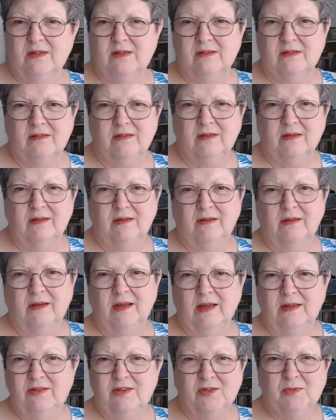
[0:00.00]
is.
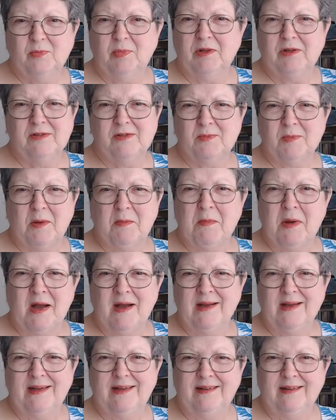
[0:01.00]
It just blows my
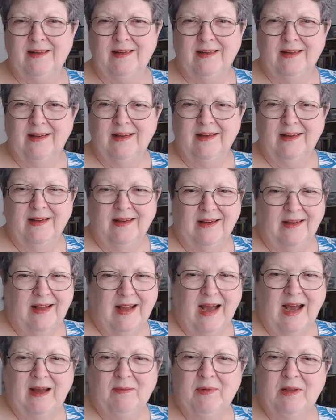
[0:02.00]
mind.
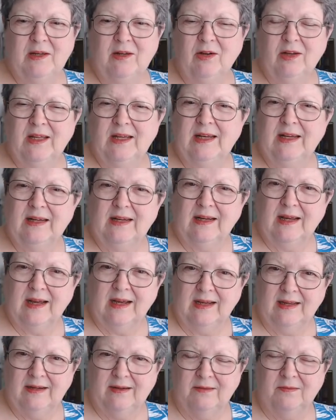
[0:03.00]
I've been looking at an
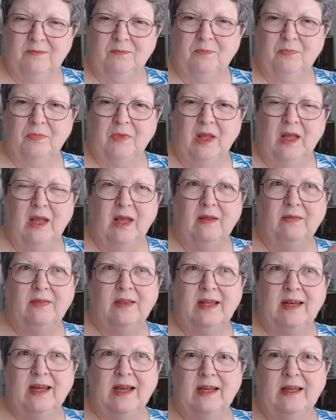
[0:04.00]
item
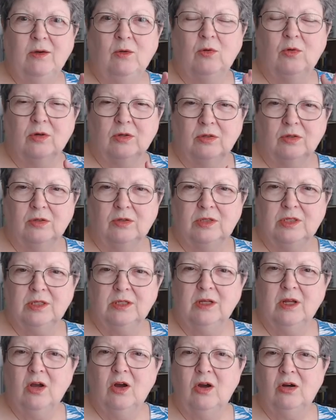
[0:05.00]
that I ordered
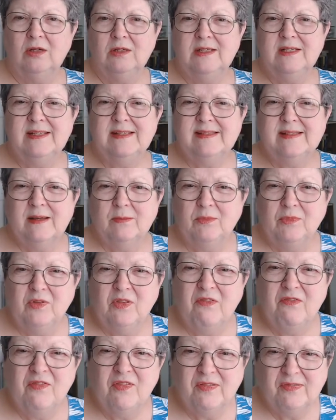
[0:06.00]
on December the
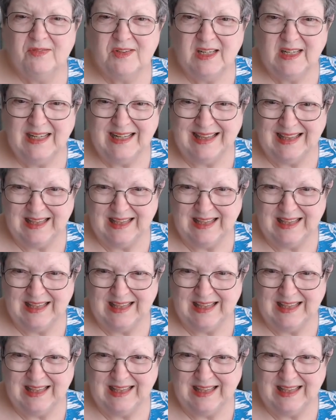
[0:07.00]
15th